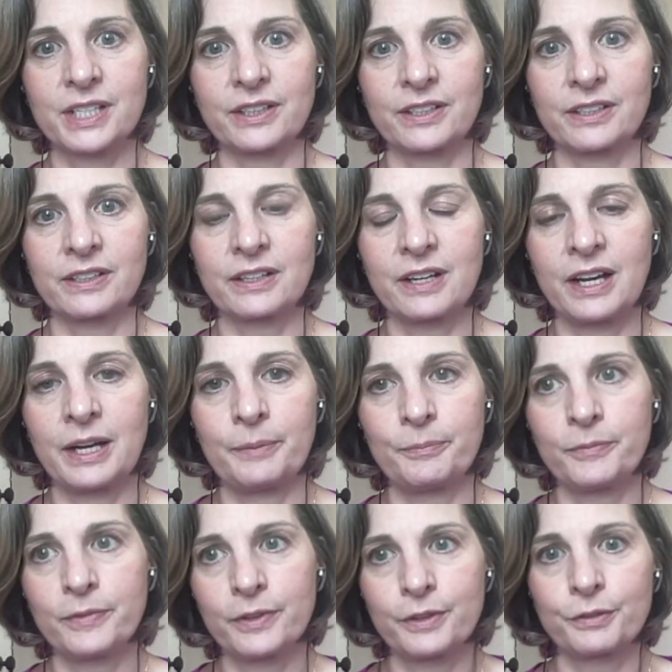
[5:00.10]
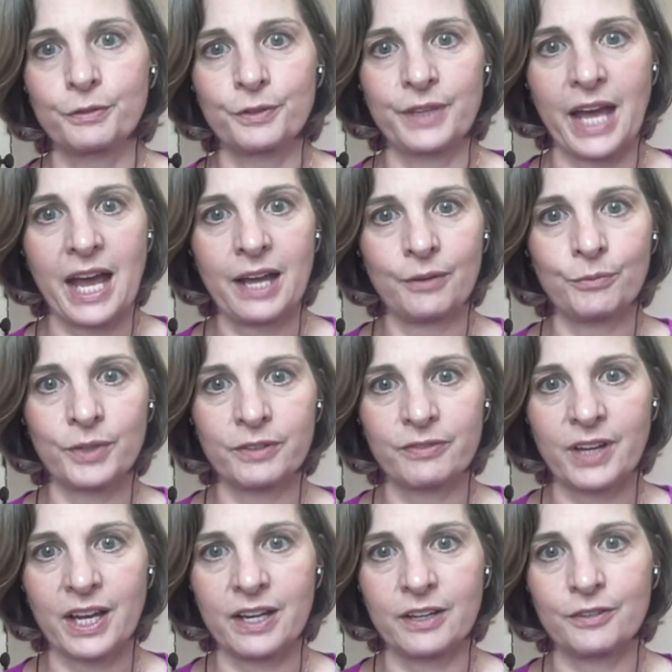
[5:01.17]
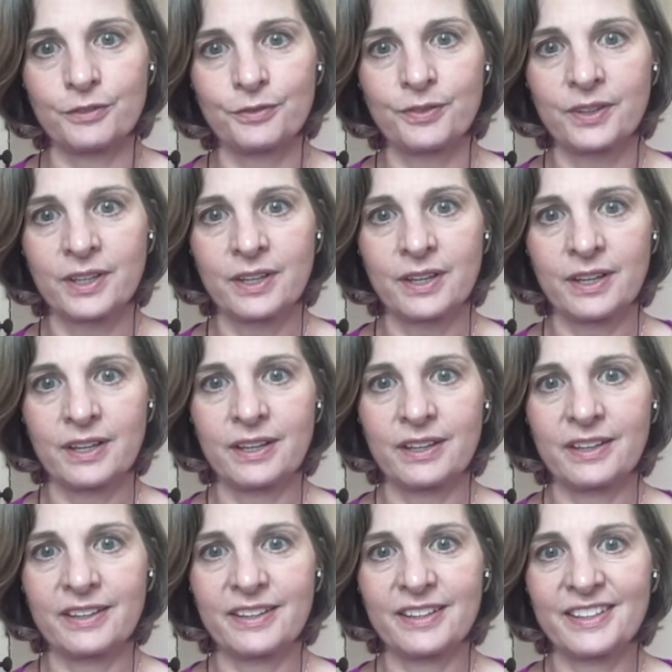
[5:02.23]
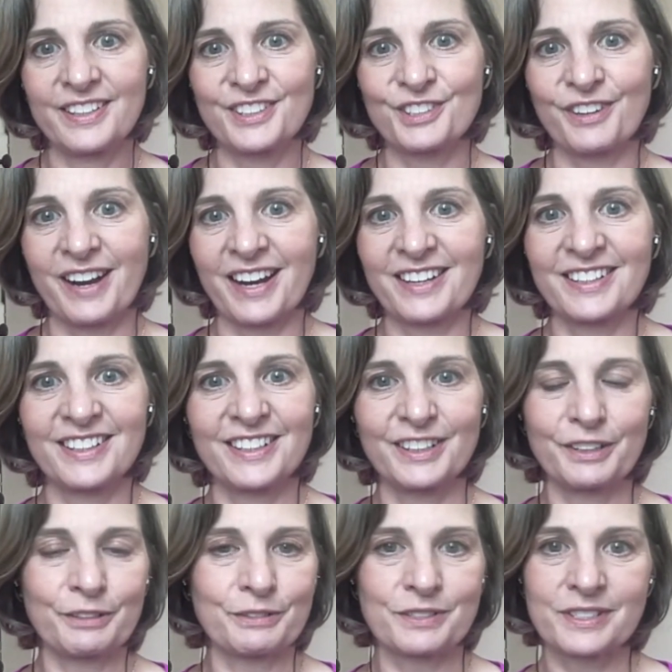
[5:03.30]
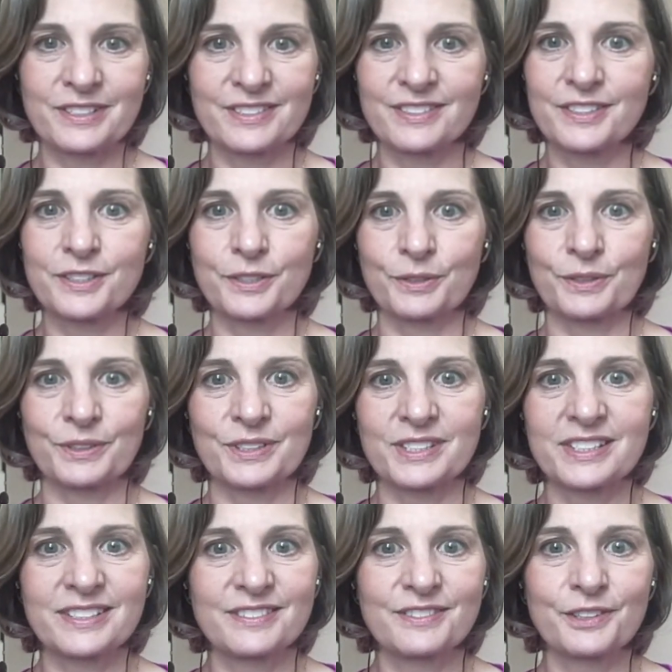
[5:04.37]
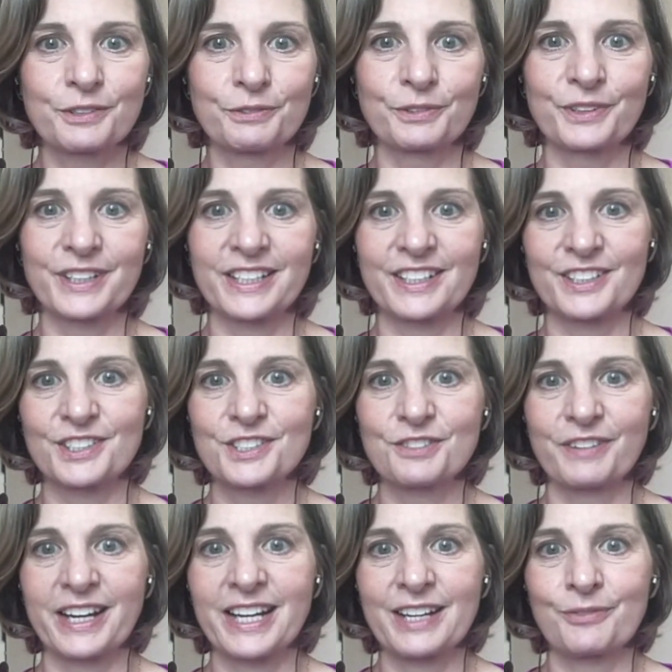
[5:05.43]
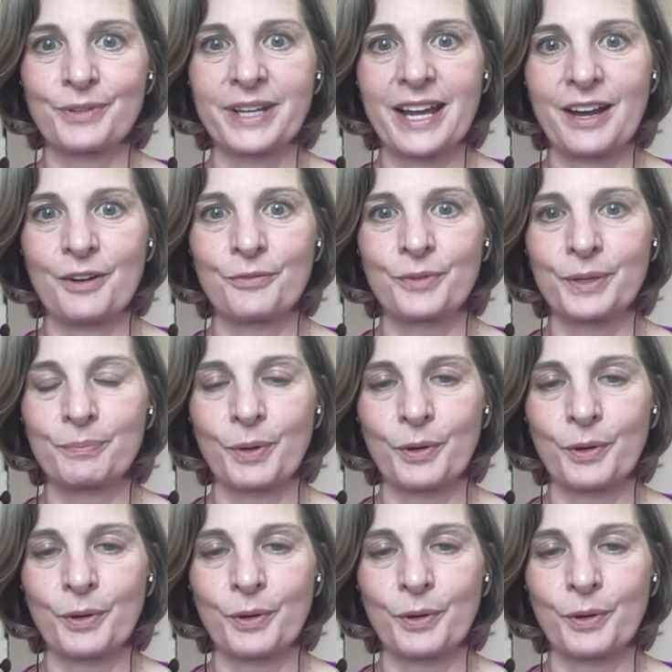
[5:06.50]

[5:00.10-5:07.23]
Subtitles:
other through that. And we've kind of interacted in those circles through the years, right? And we both